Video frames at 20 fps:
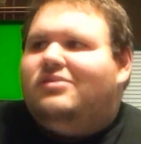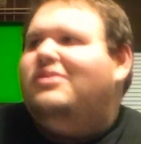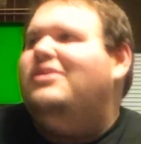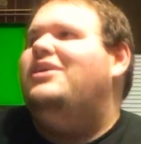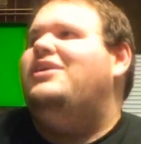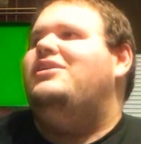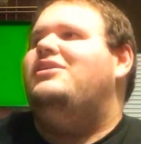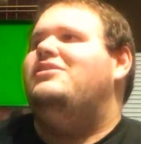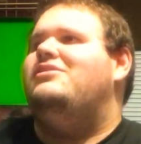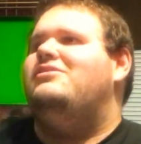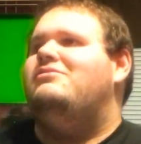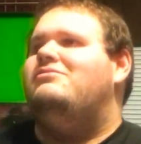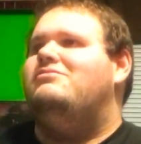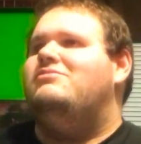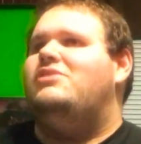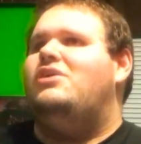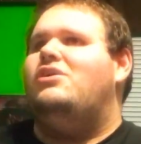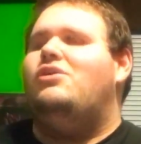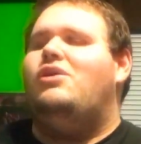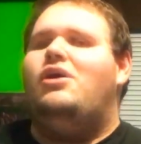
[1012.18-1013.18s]
And
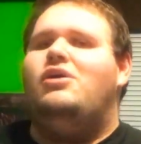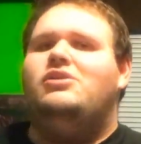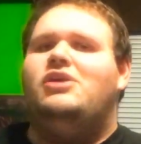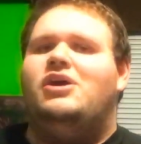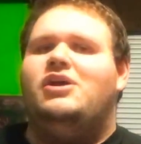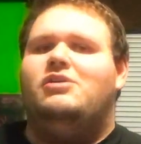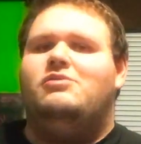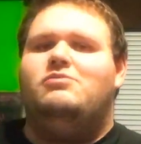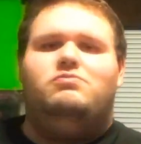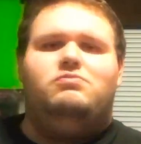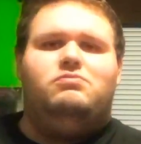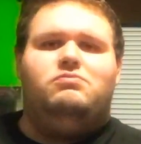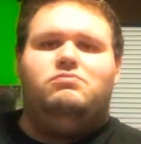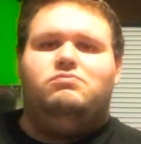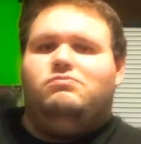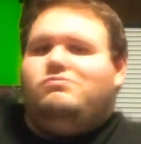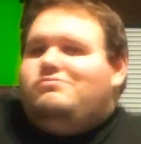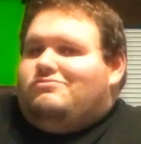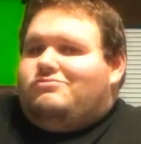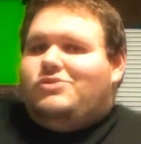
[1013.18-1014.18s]
they're all like,
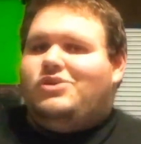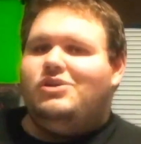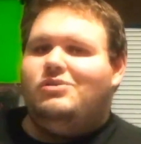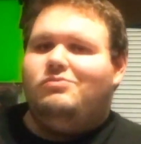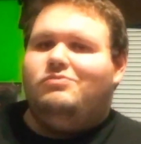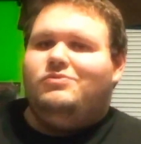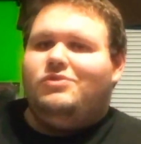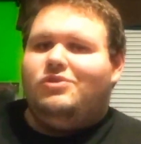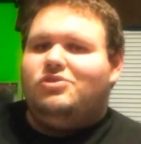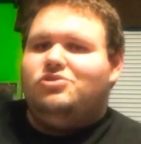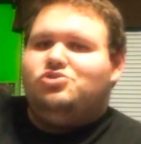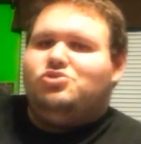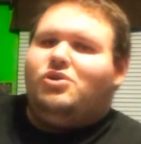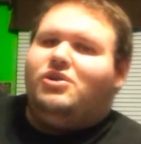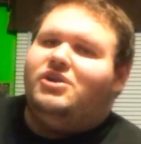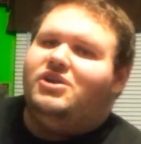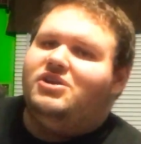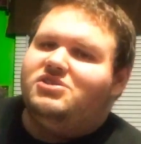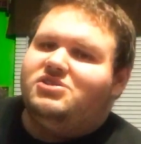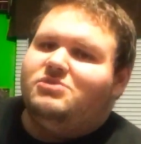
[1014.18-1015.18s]
well, you can
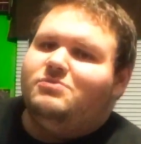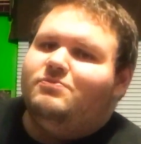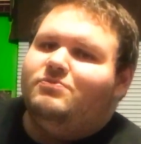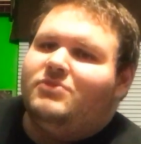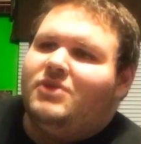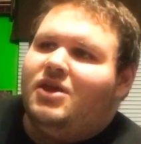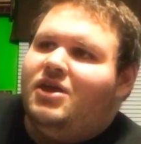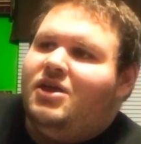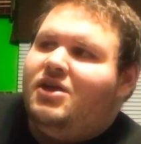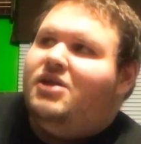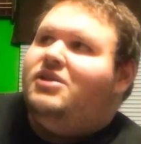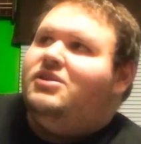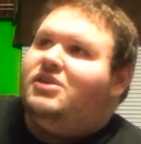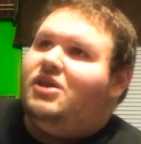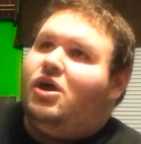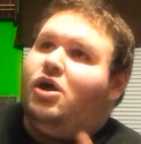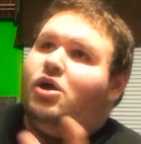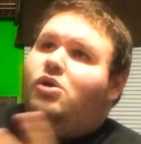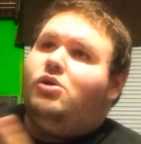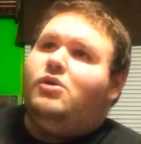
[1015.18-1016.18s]
join us.
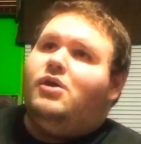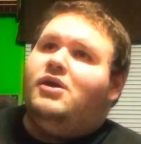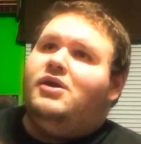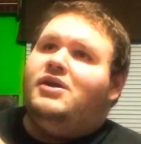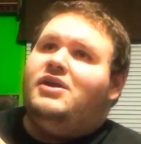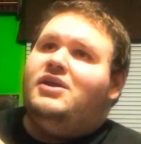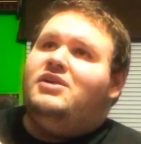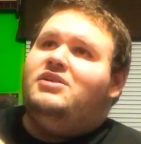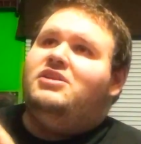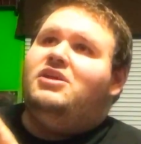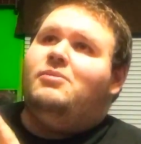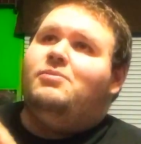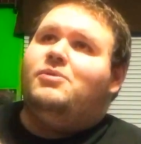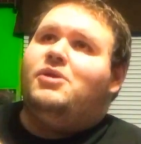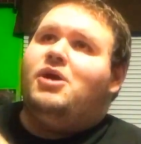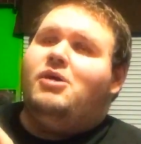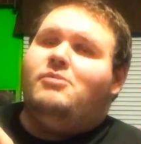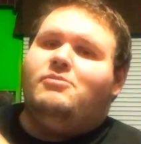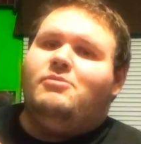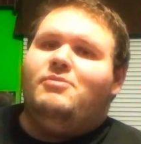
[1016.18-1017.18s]
They all end up
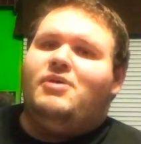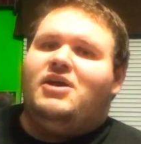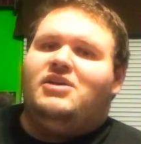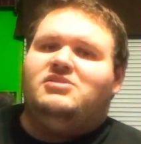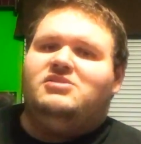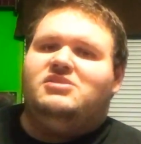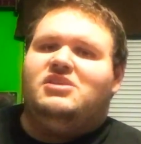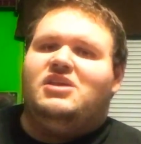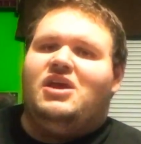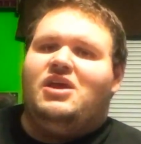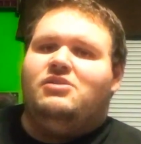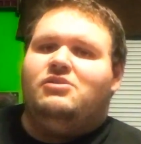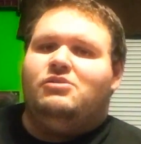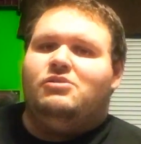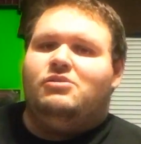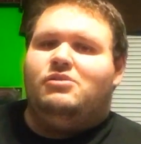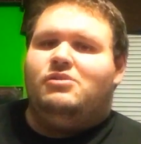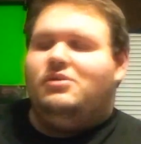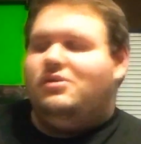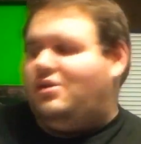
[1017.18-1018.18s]
coming back
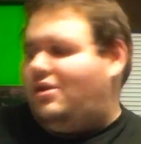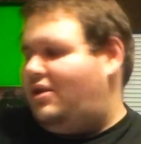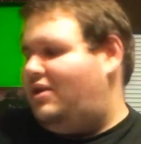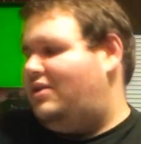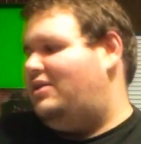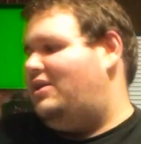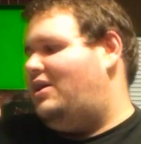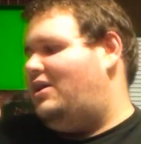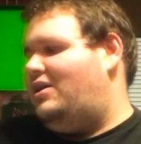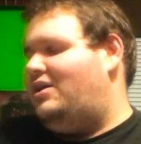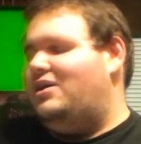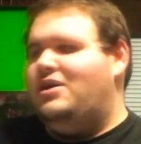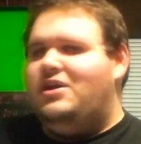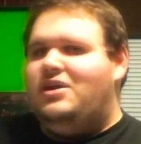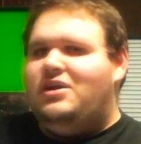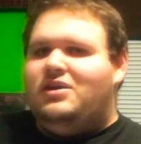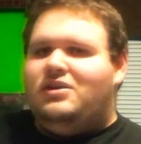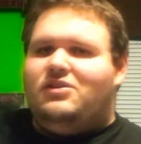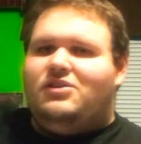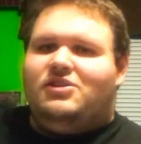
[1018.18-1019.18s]
together in the
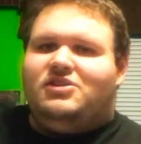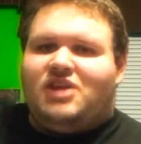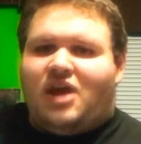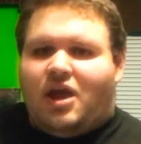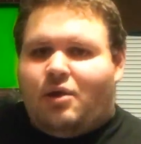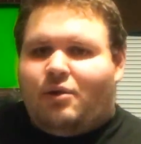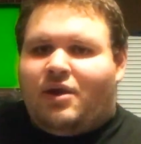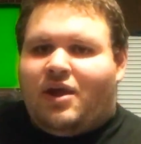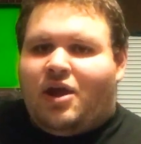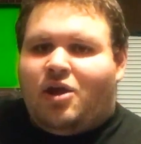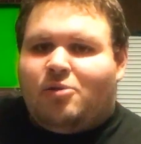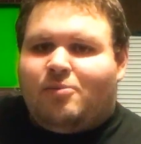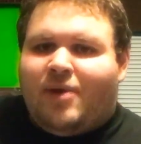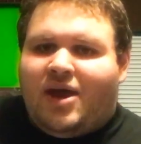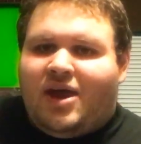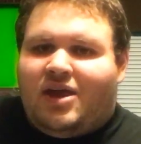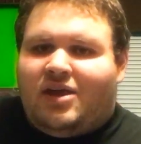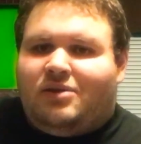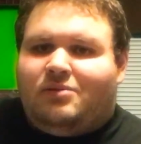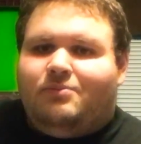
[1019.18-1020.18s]
Derriere,
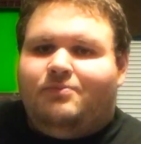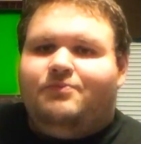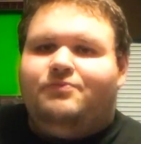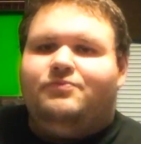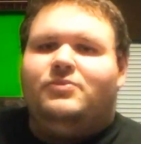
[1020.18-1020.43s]
Maine.